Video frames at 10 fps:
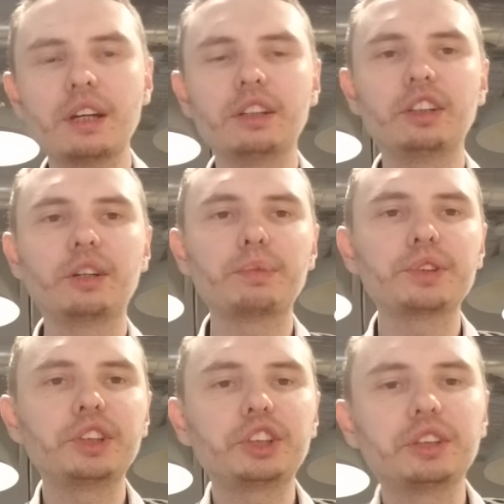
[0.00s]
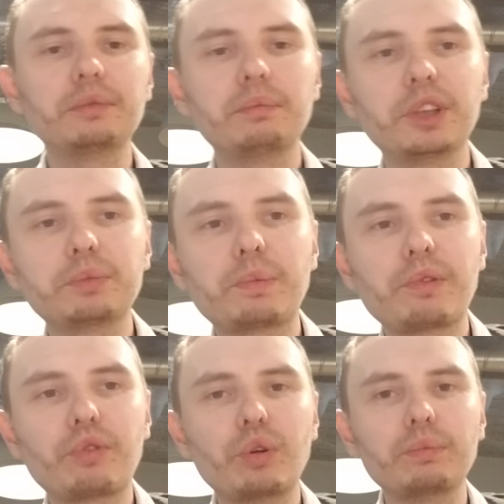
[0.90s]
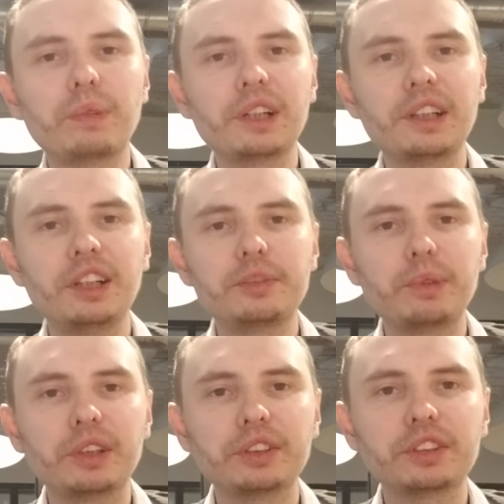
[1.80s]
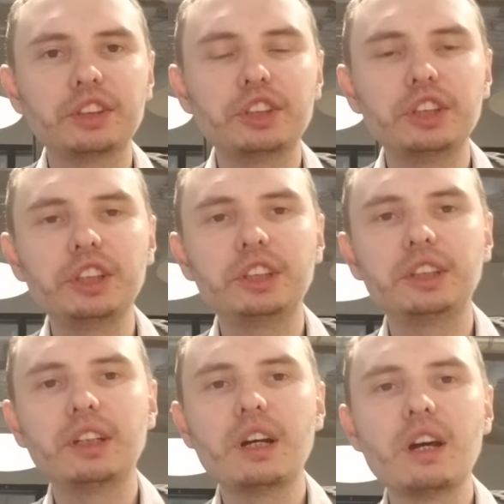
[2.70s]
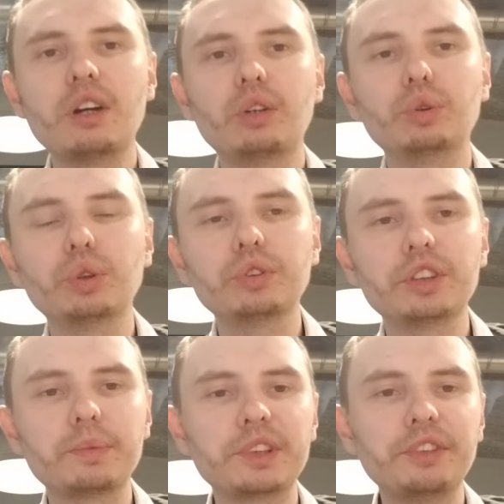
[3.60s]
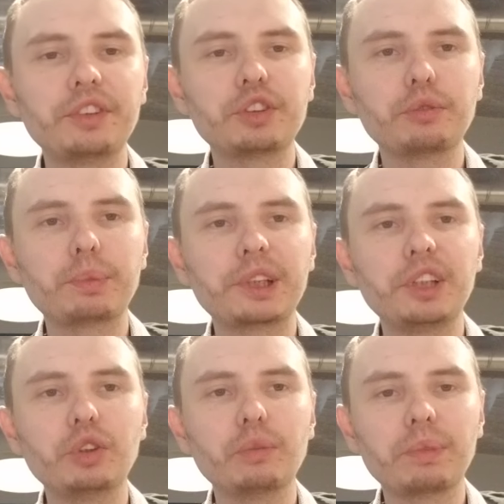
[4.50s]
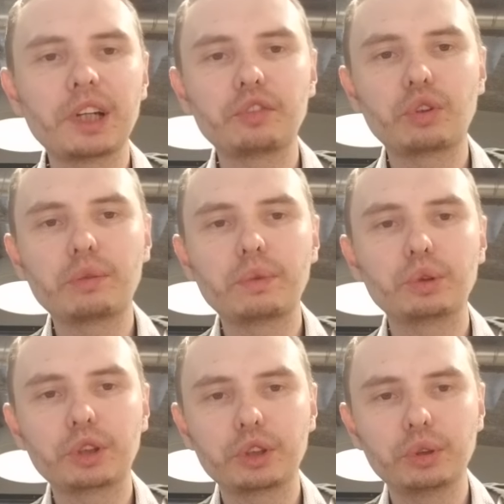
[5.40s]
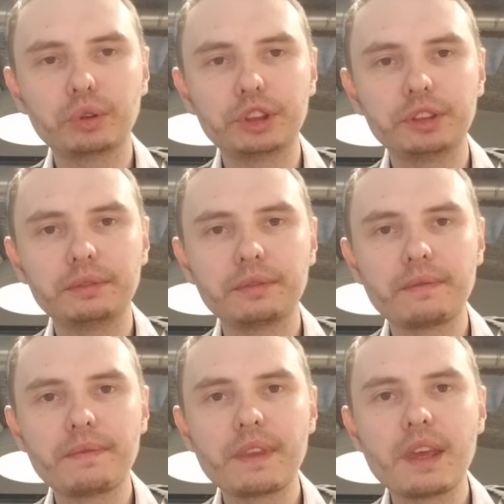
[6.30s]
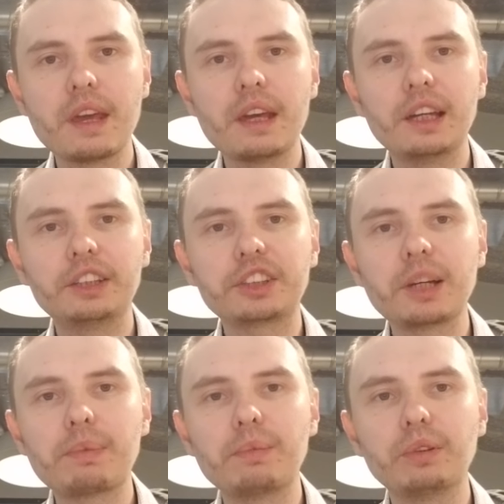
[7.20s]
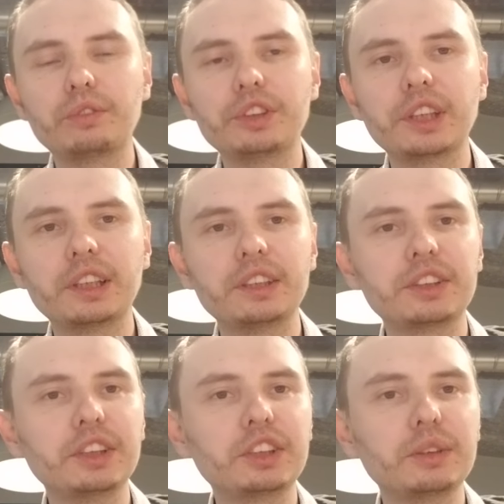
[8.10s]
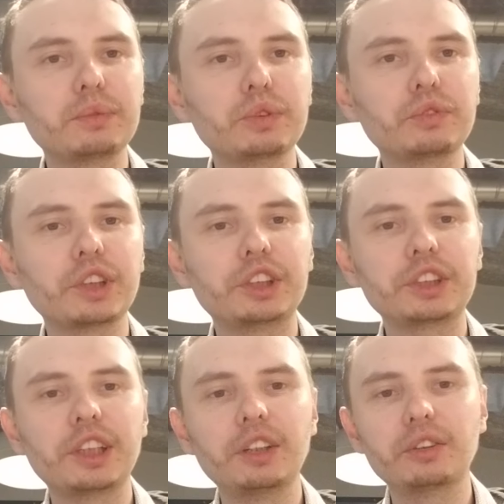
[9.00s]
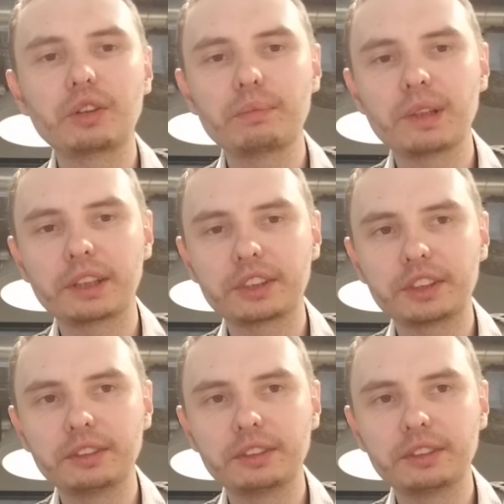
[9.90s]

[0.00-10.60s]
Decomposition must be performed by an experienced engineer who knows the specifics of a particular platform or technology and is capable of designing systems of such scale and complexity.